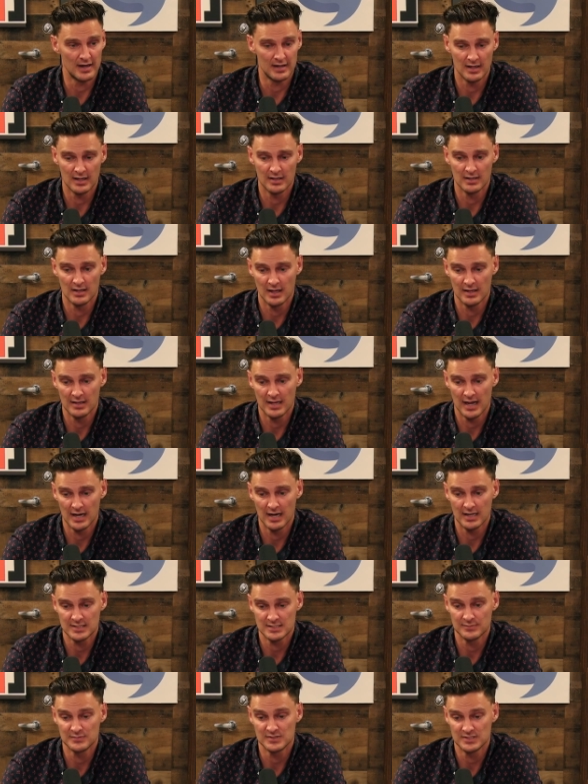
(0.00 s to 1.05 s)
And and, and they
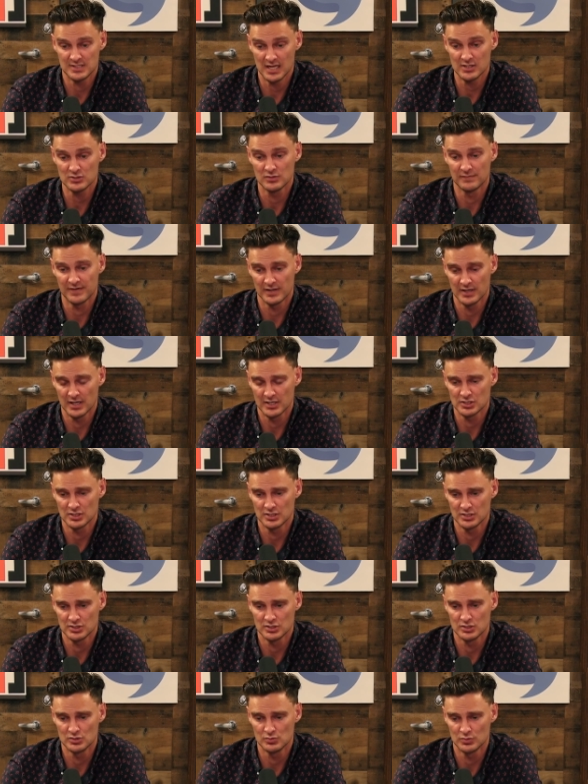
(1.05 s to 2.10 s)
had substantial foundation
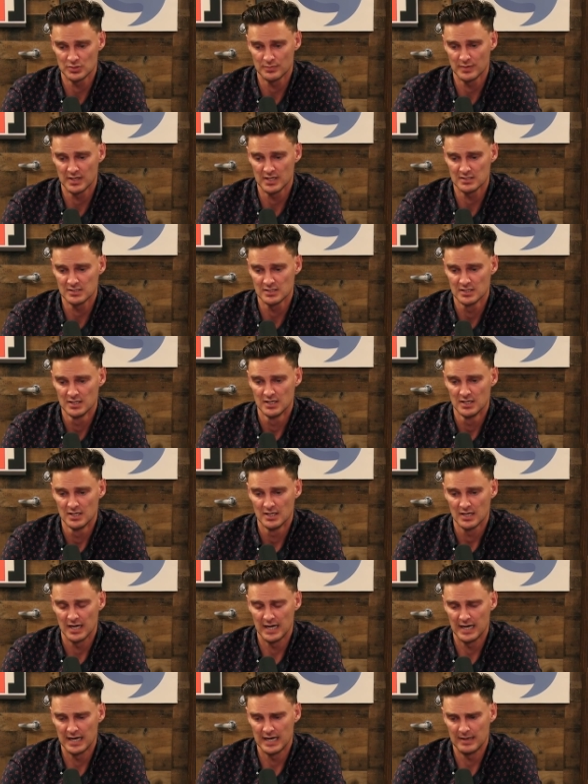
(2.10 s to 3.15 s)
issues, which means
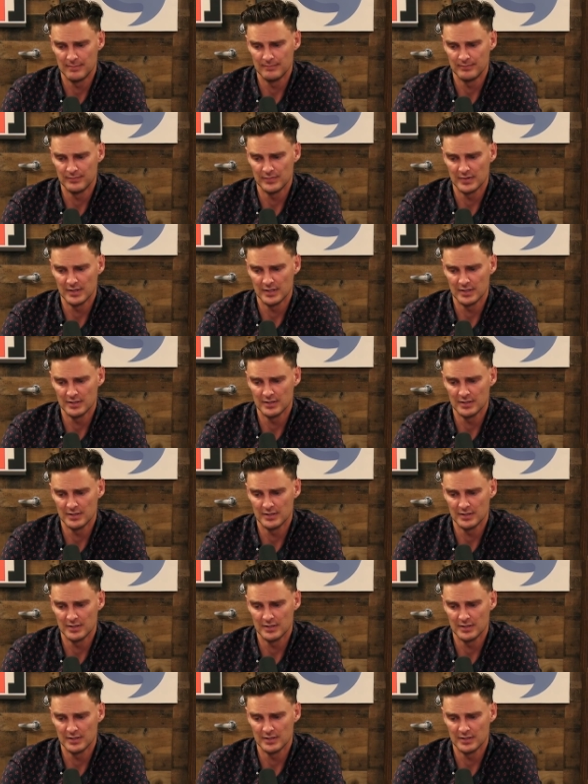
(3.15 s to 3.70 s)
um,